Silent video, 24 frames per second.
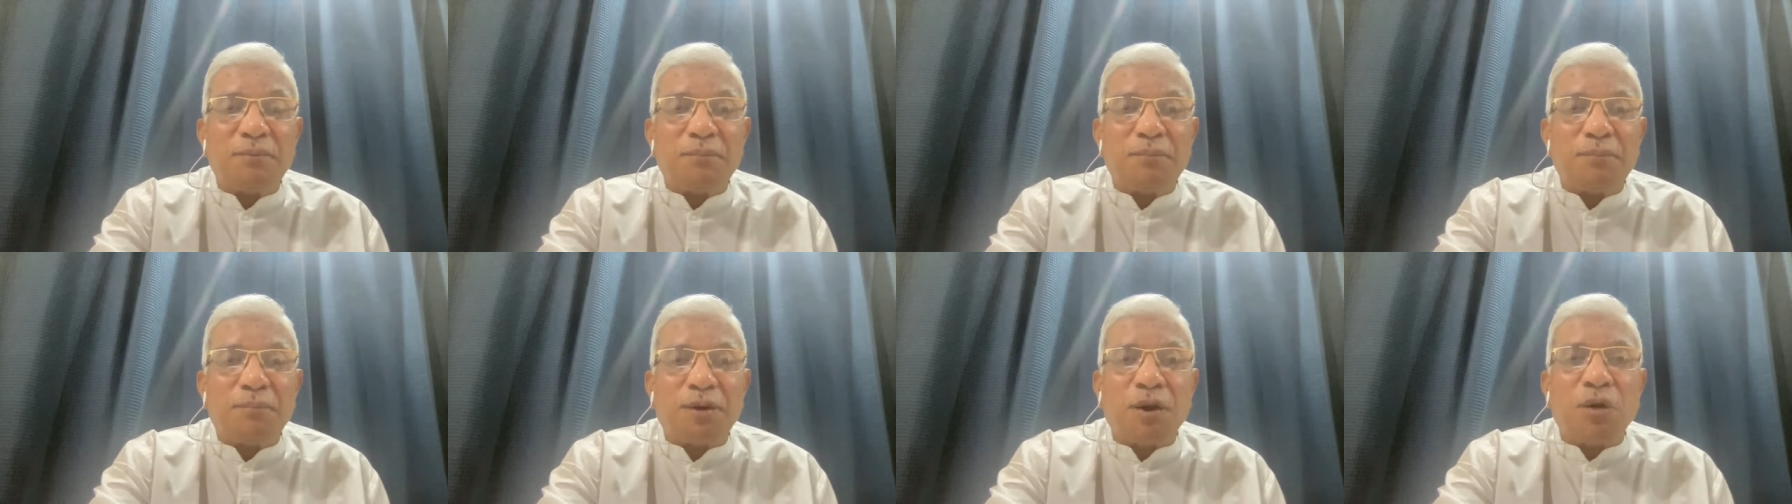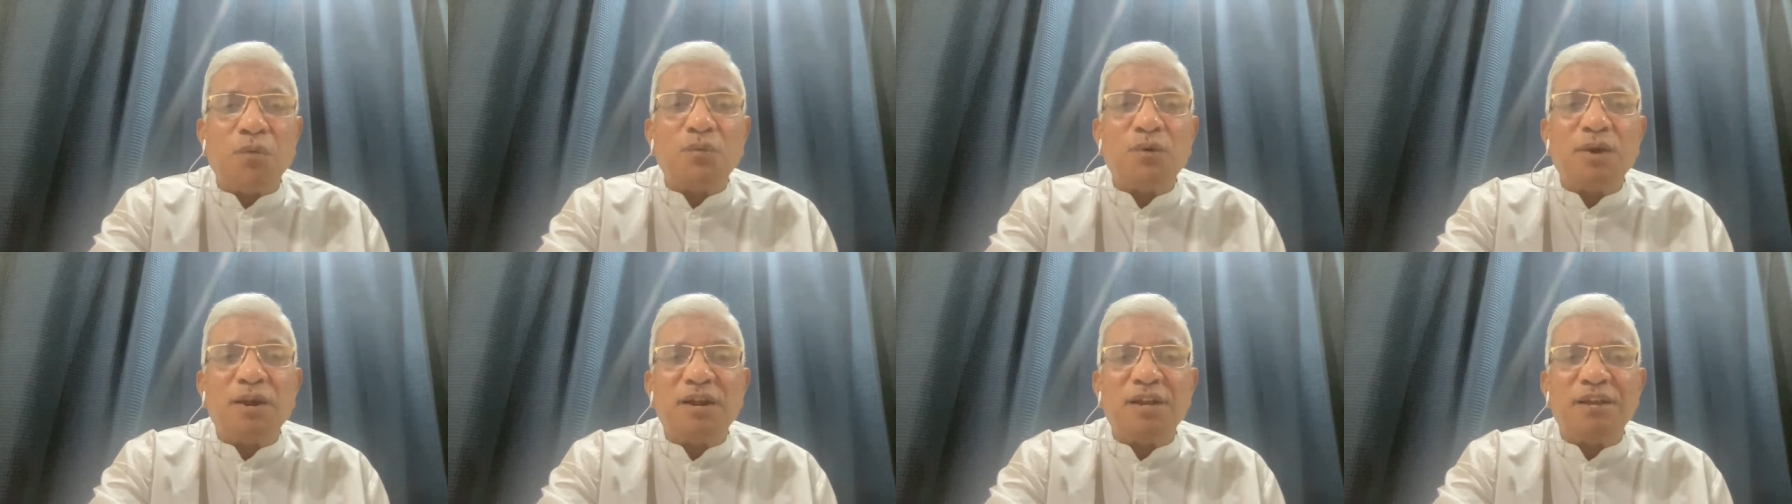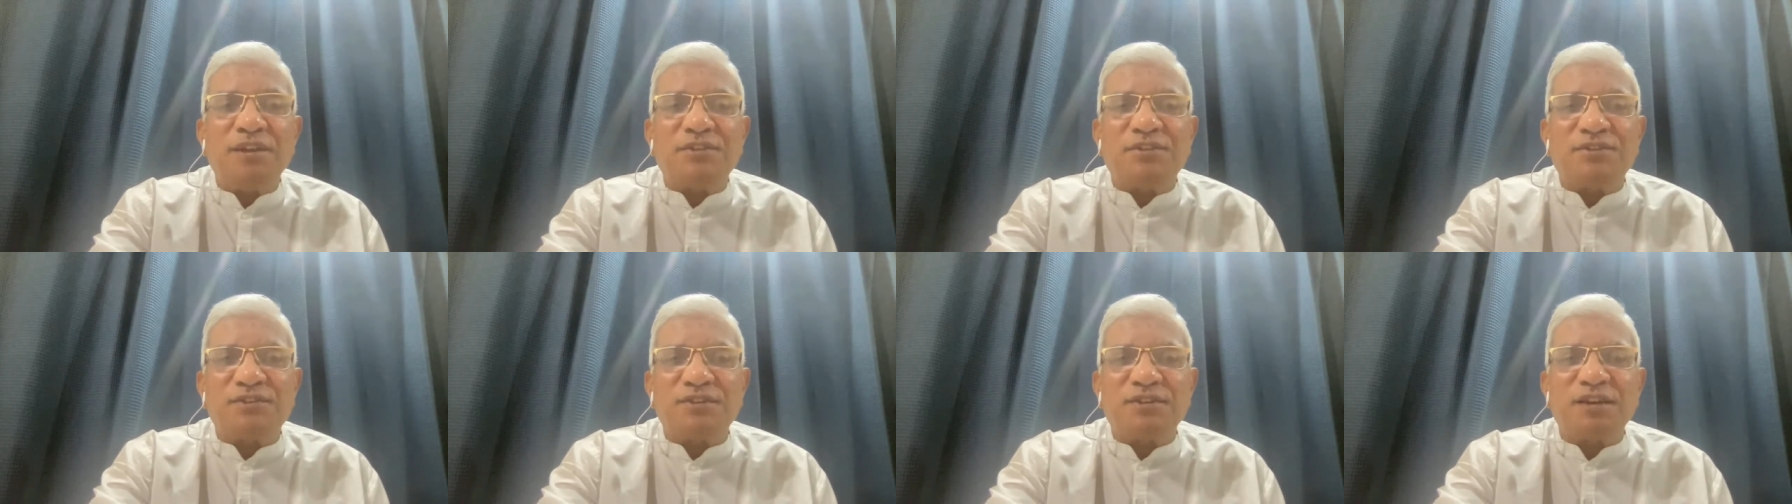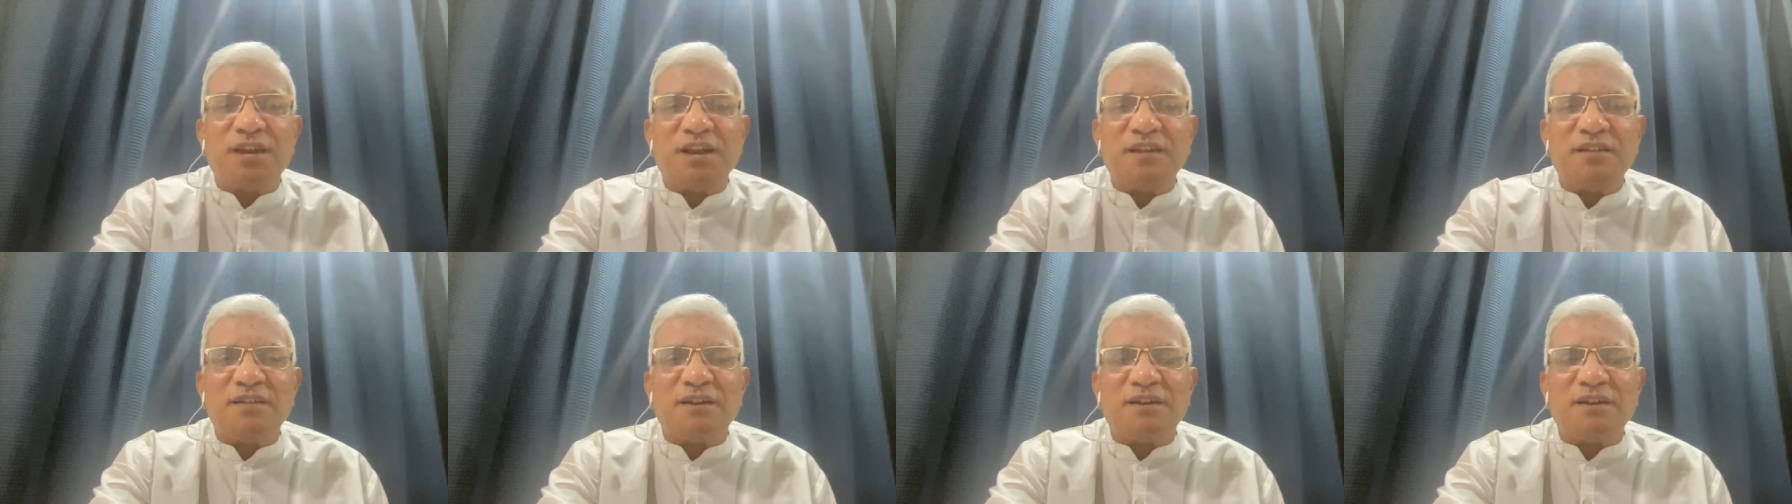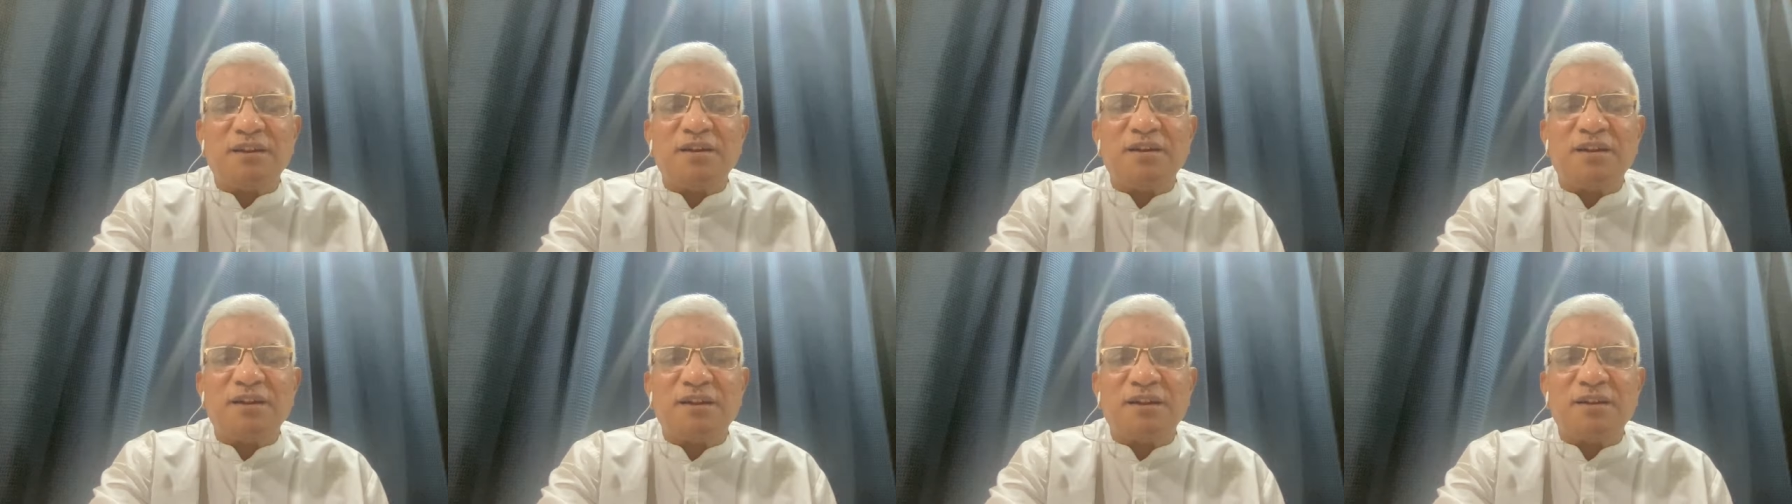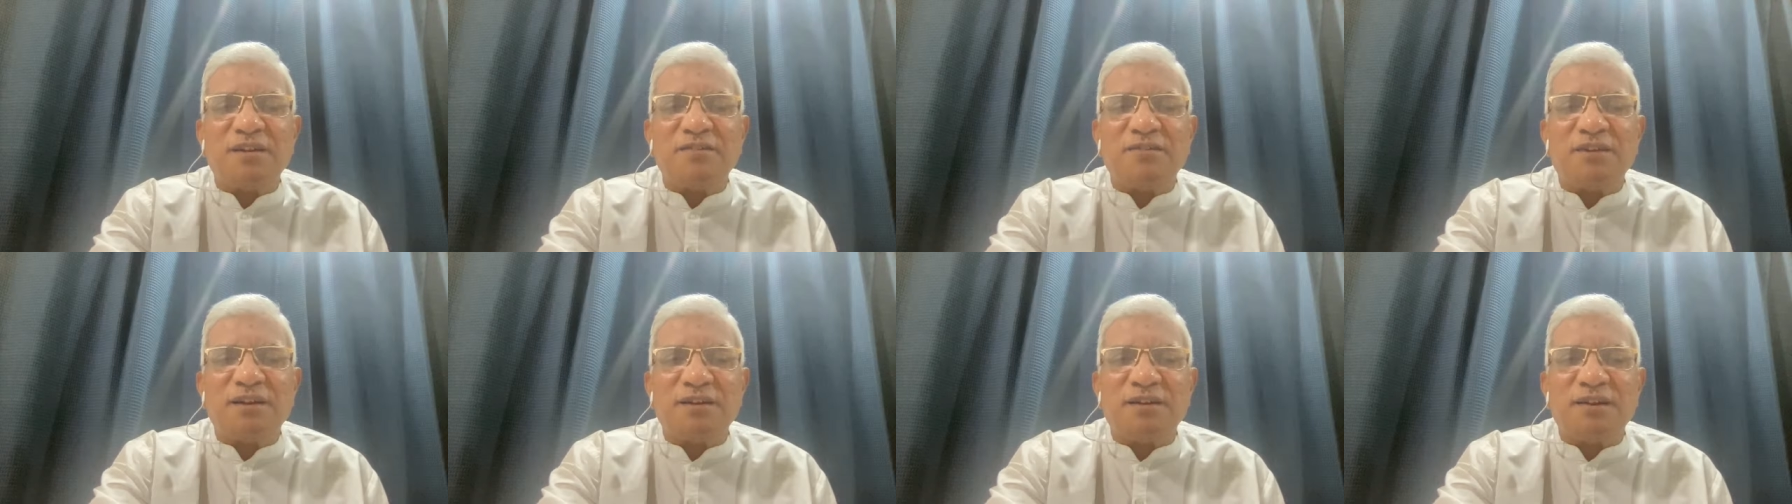proudly say that
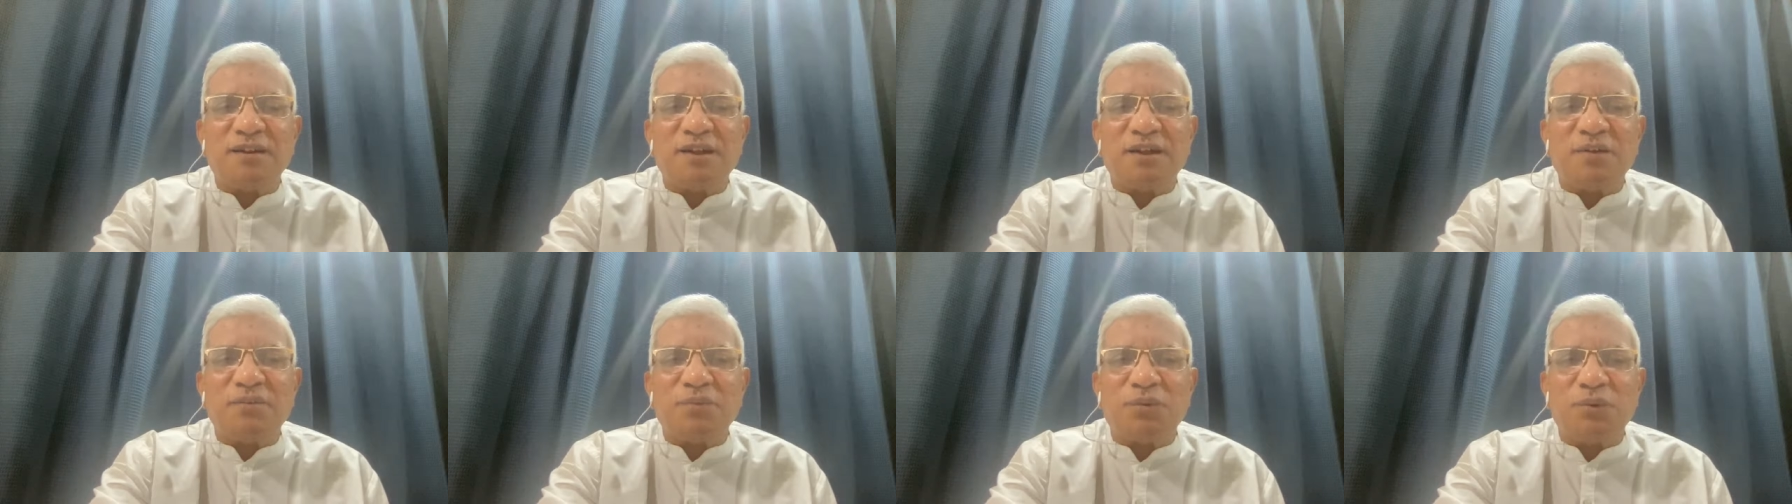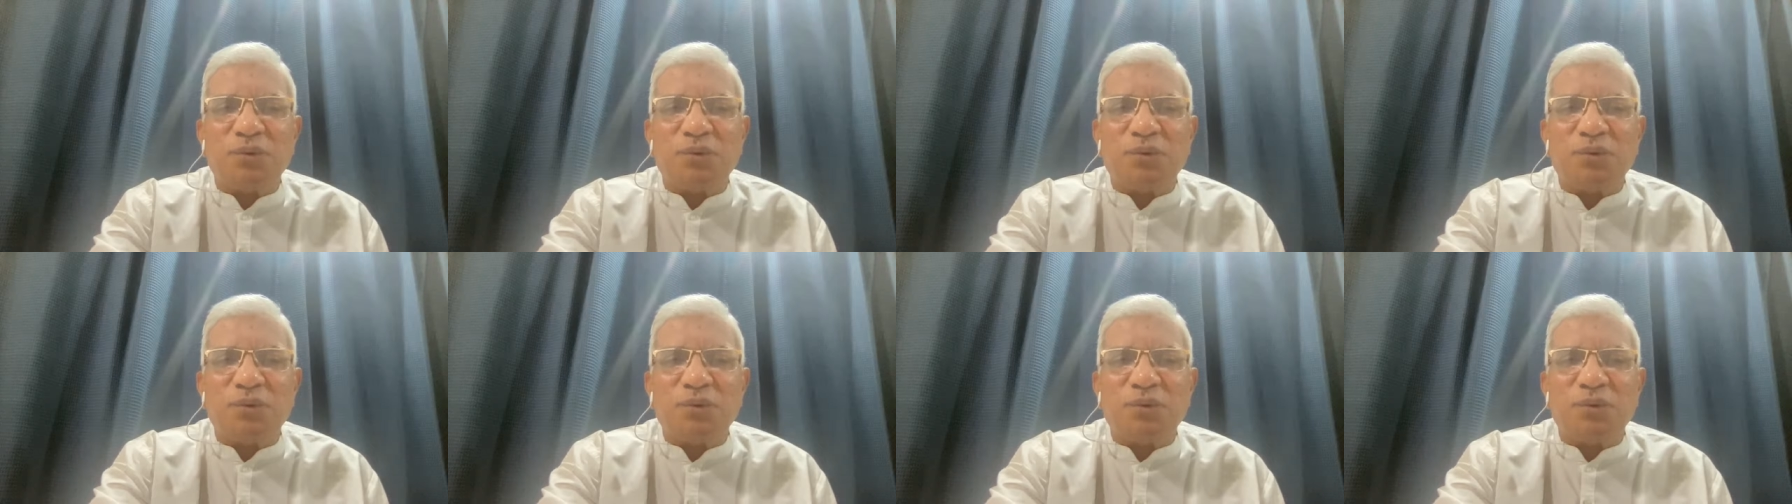International Day of